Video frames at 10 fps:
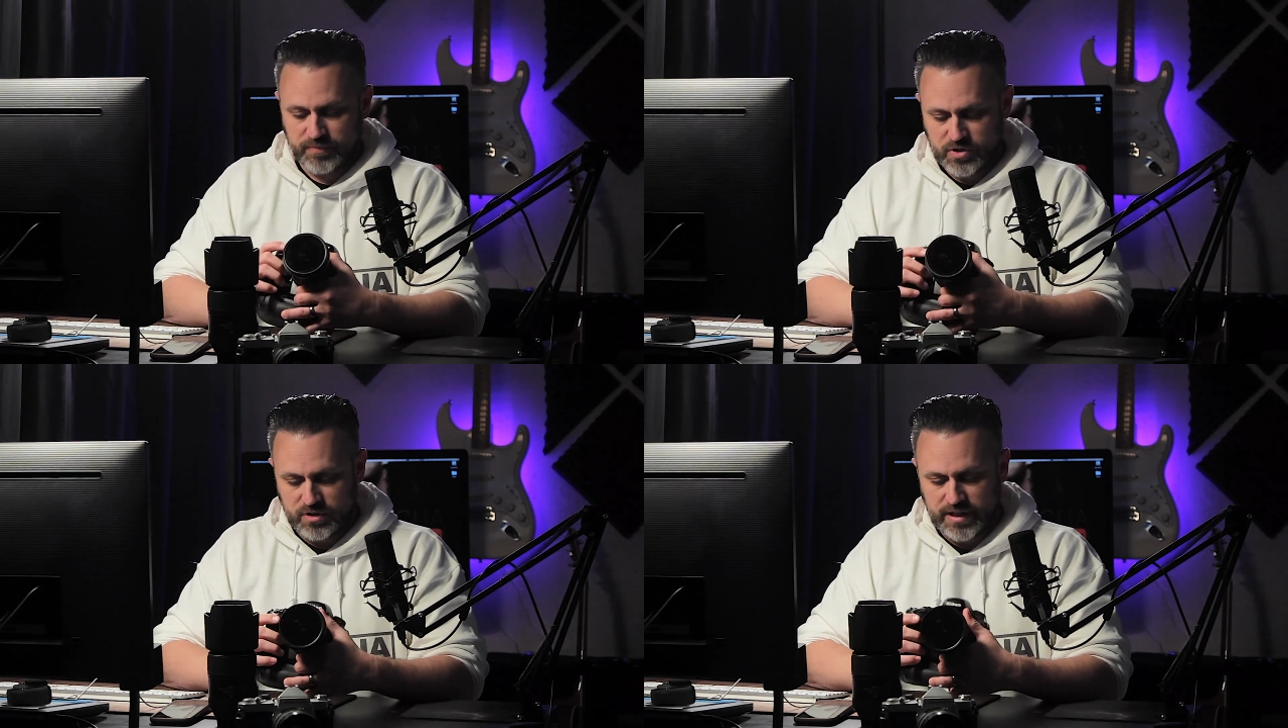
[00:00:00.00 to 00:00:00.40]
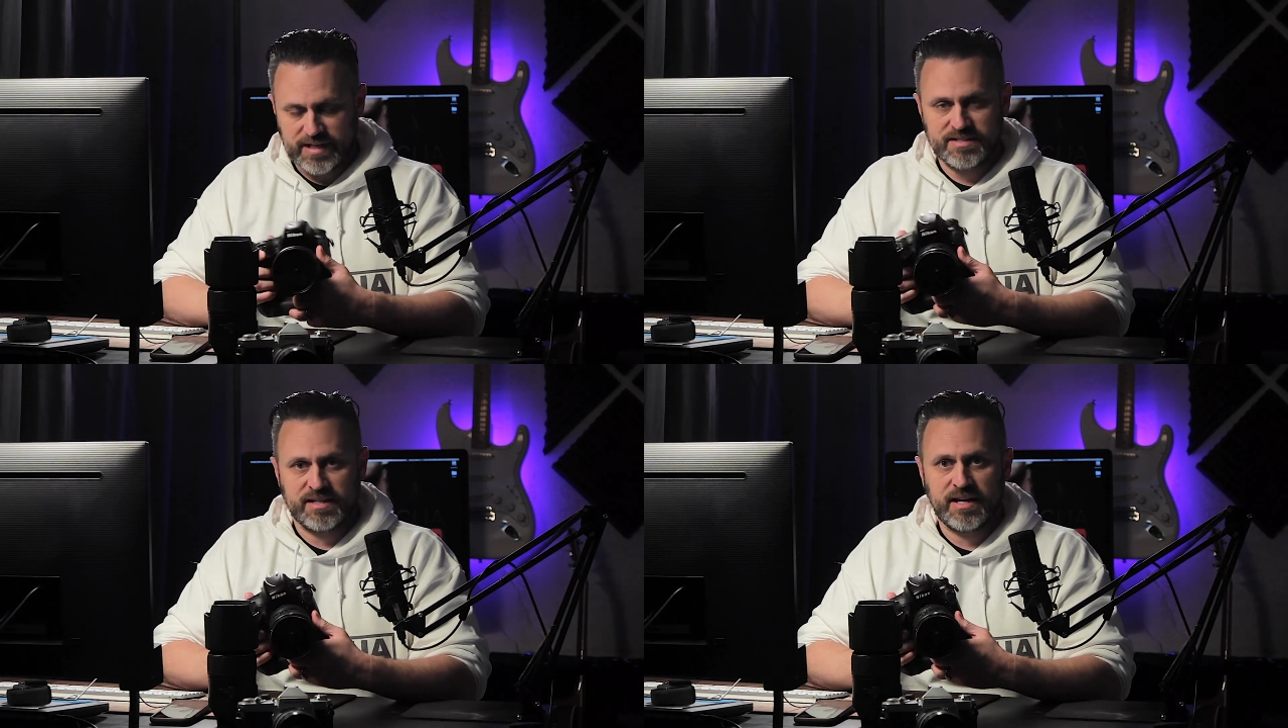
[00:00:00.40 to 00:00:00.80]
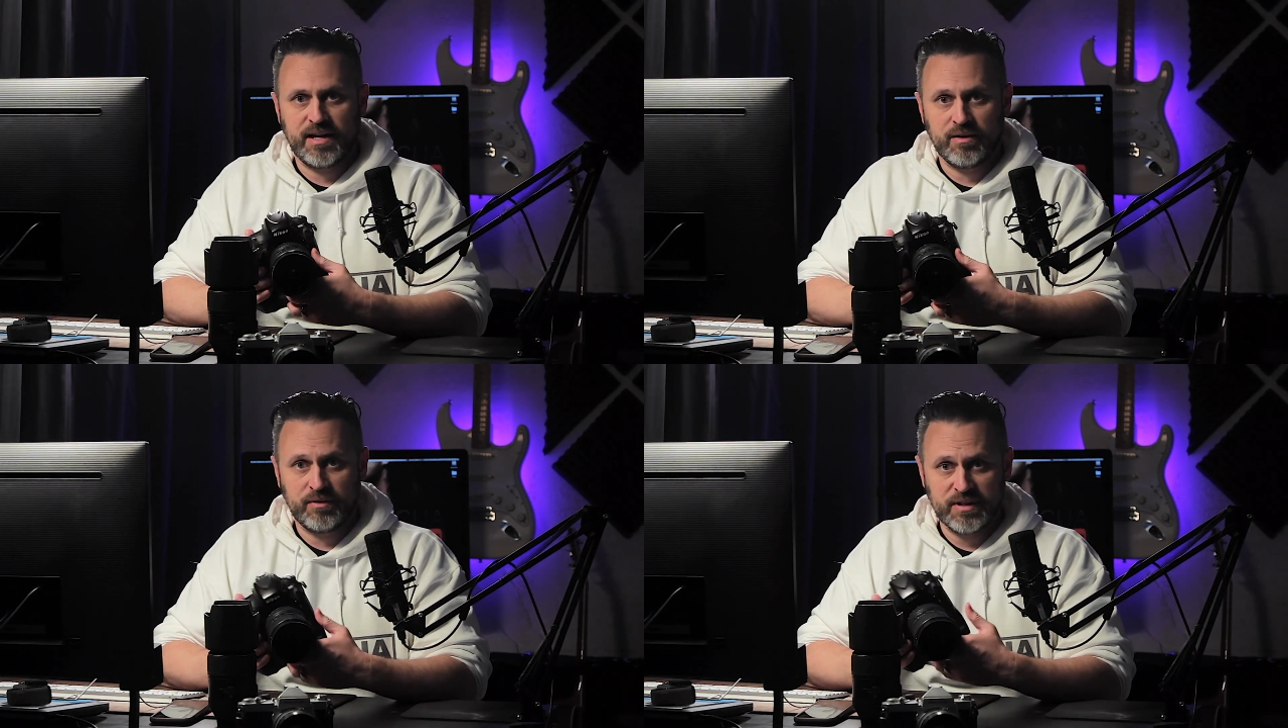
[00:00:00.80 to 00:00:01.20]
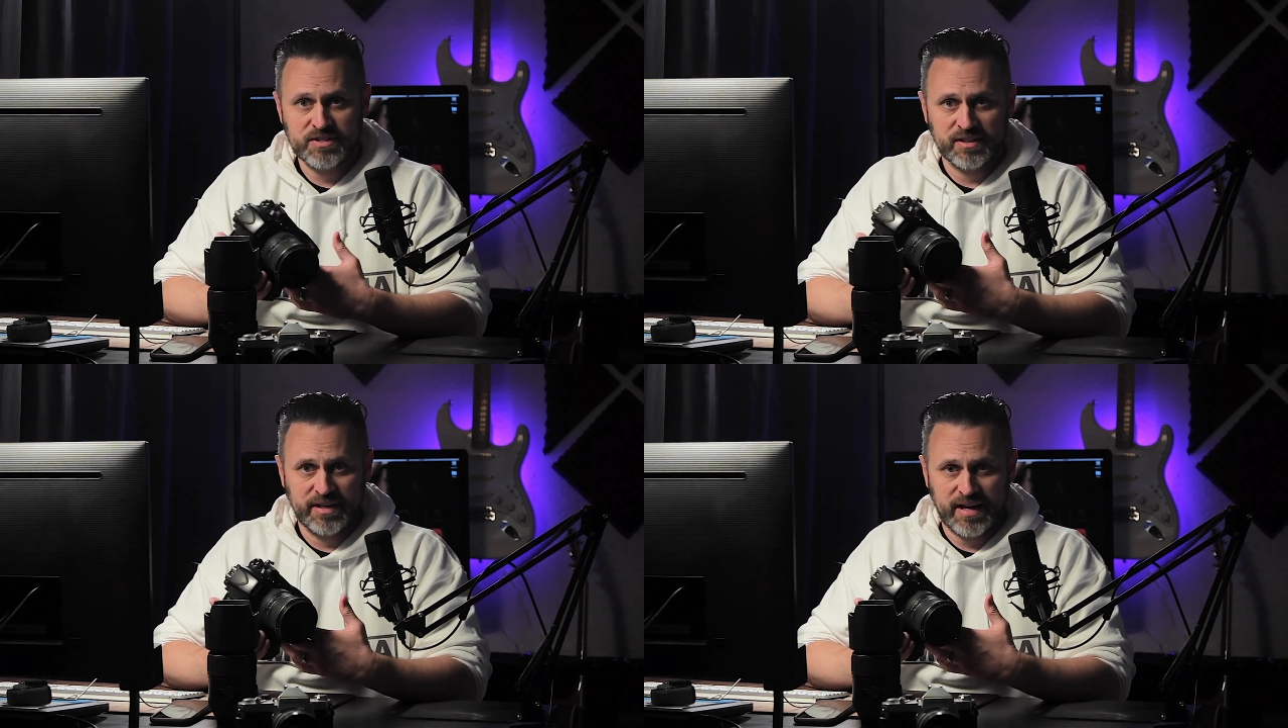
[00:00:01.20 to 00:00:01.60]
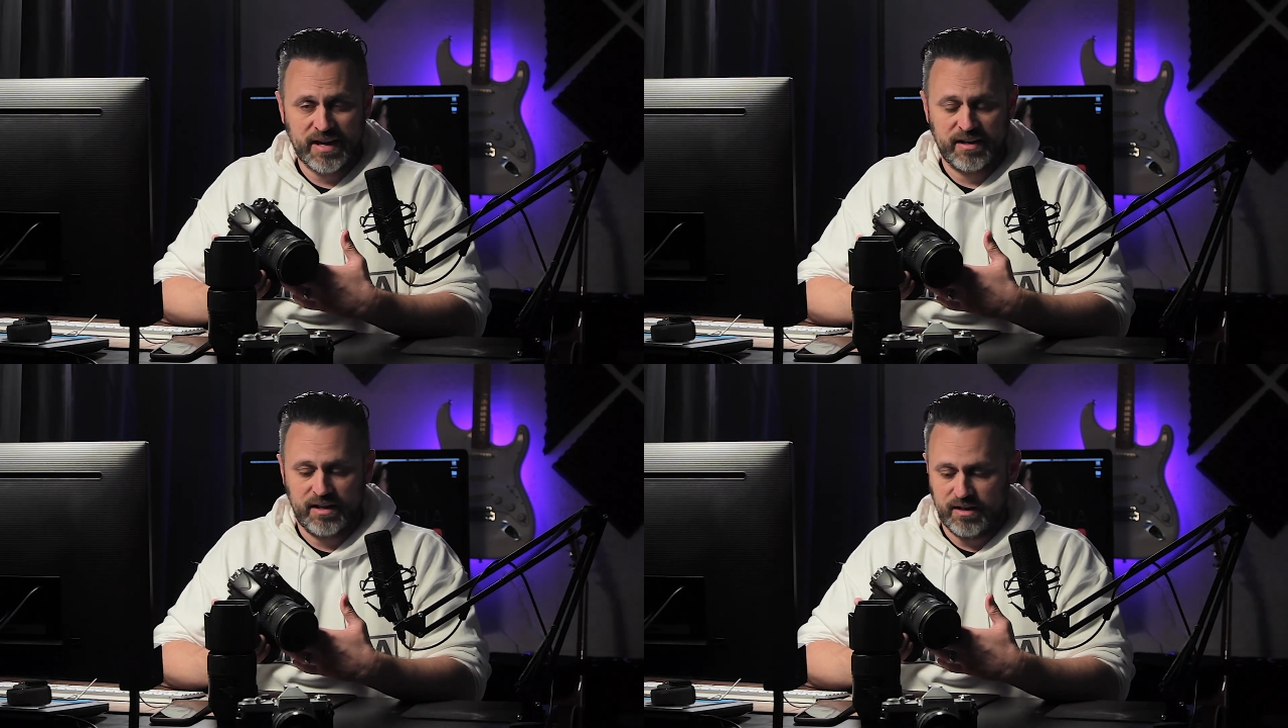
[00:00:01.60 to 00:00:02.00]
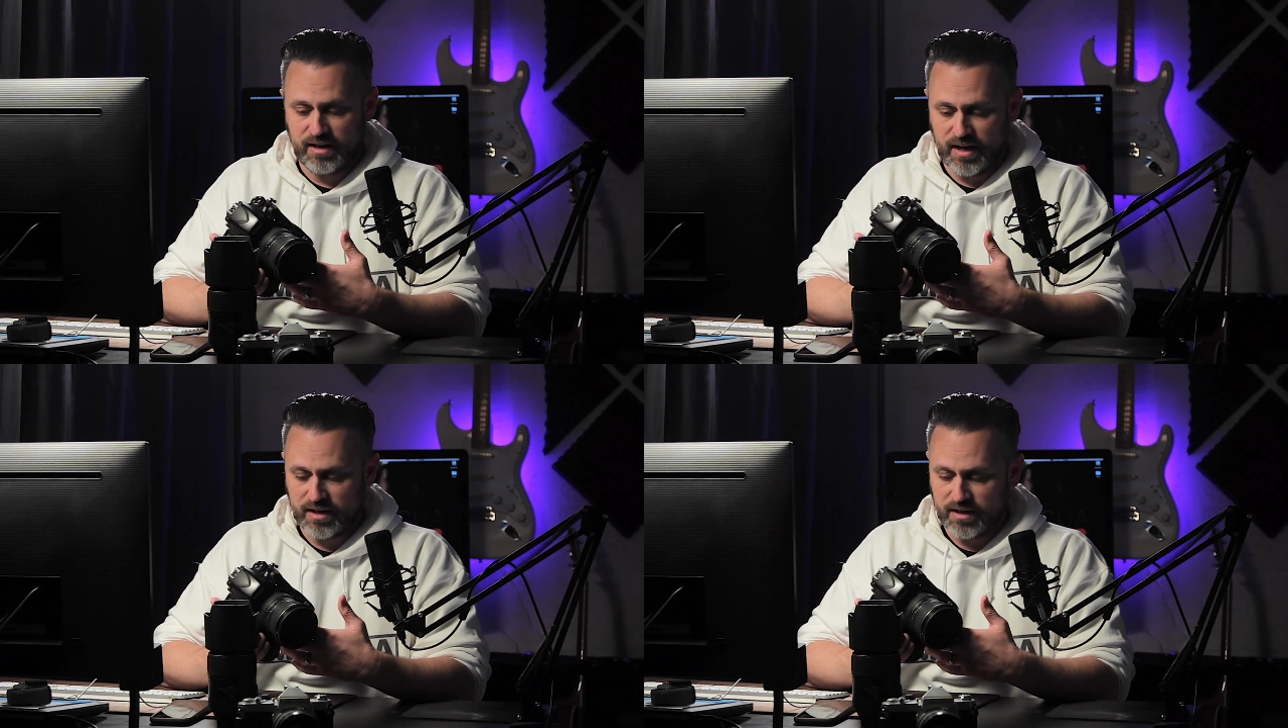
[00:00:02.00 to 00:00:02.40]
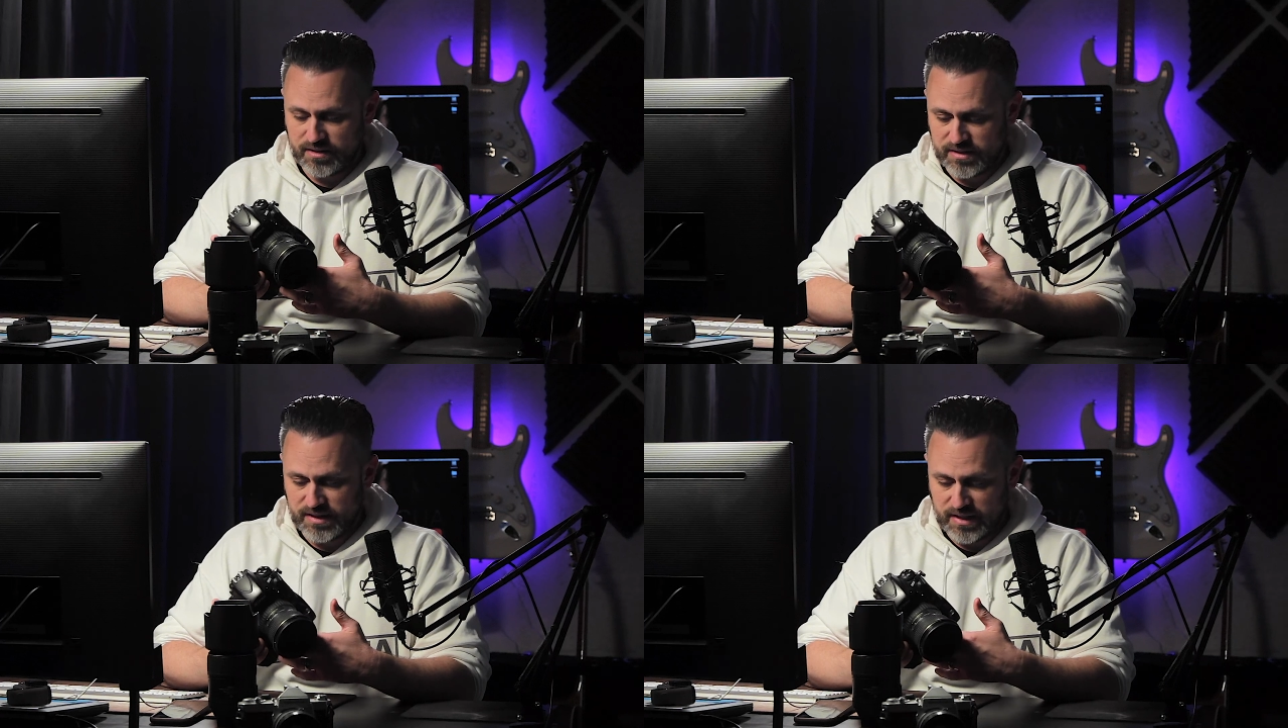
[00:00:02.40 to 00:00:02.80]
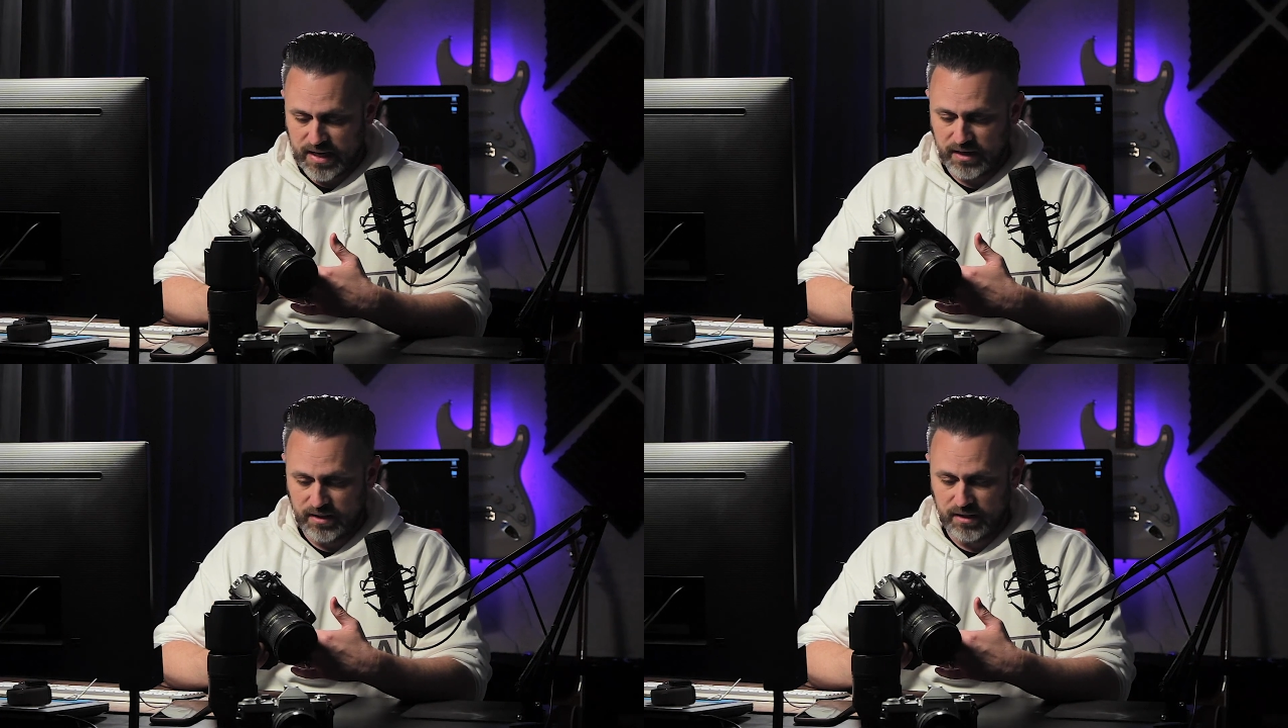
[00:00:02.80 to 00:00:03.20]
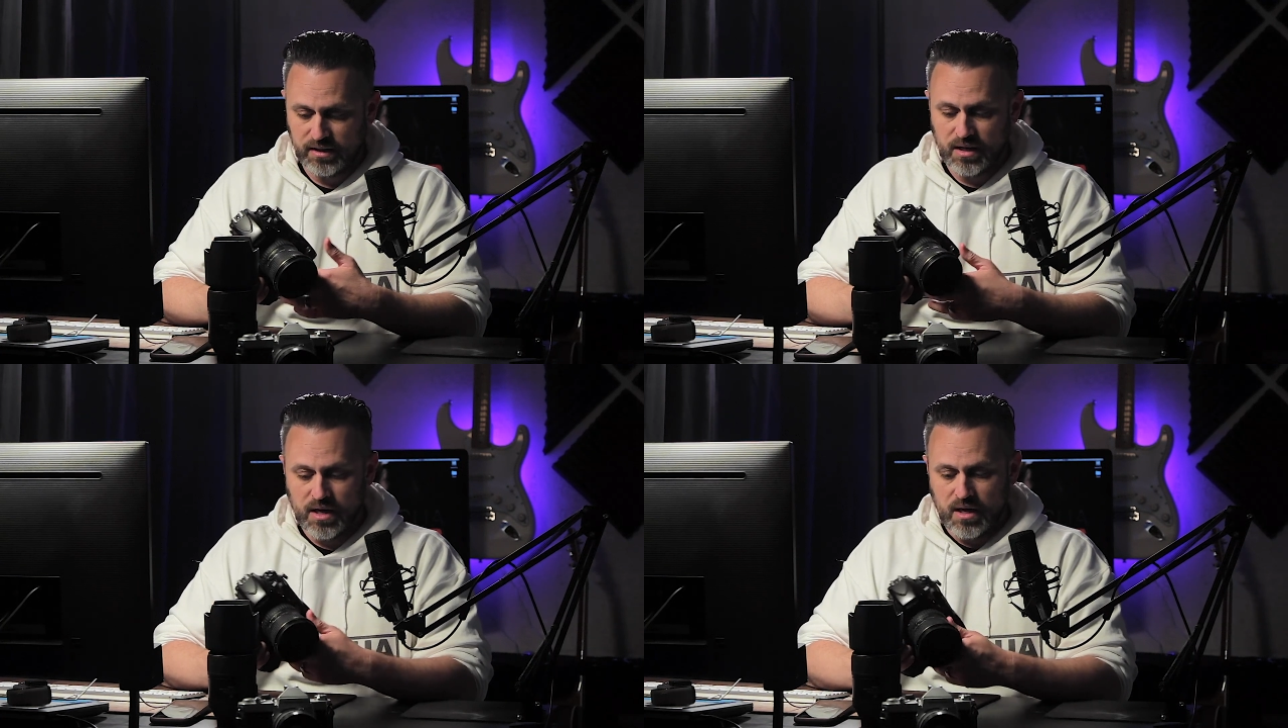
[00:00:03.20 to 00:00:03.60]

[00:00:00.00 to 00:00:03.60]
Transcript: So like I said, I initially had a Nikon D90.